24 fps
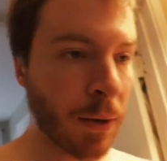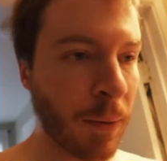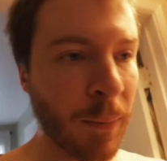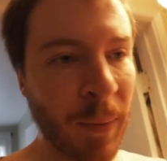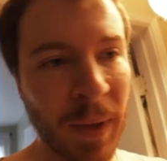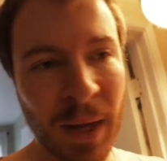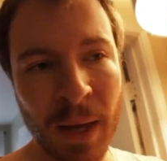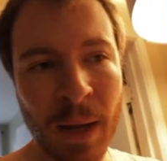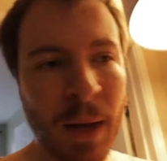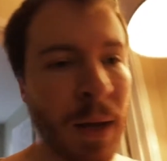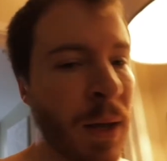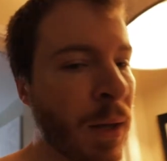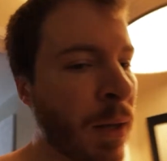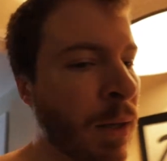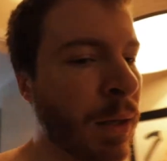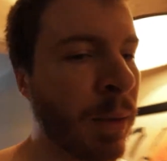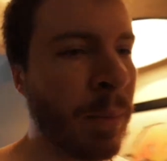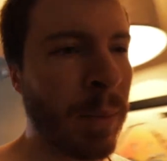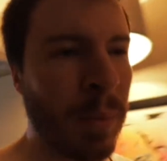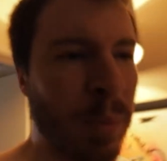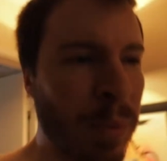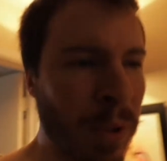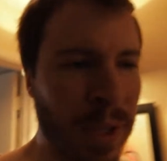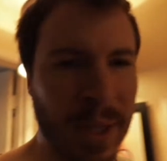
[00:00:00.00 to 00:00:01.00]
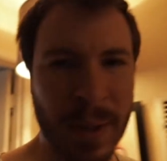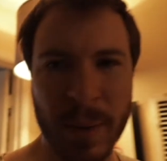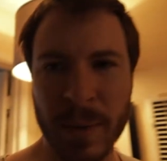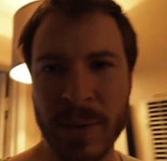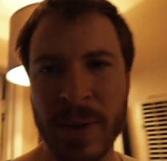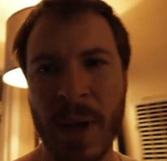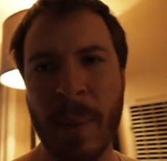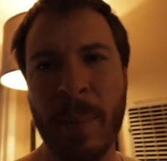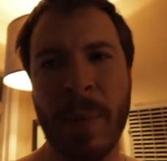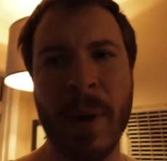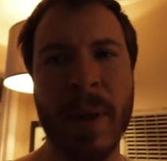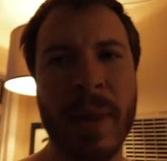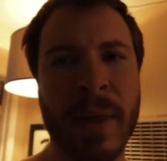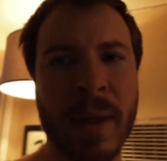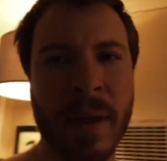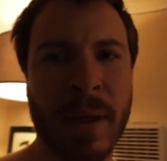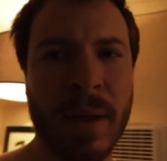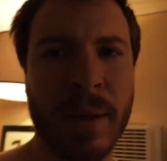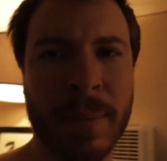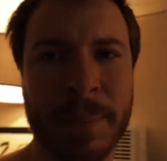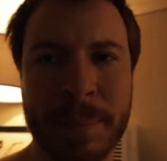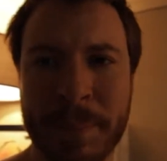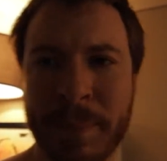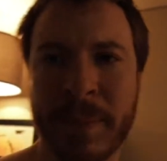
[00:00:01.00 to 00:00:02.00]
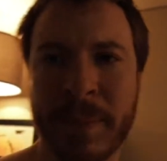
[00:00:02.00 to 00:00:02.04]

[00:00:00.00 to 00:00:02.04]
So we'll be putting those up on the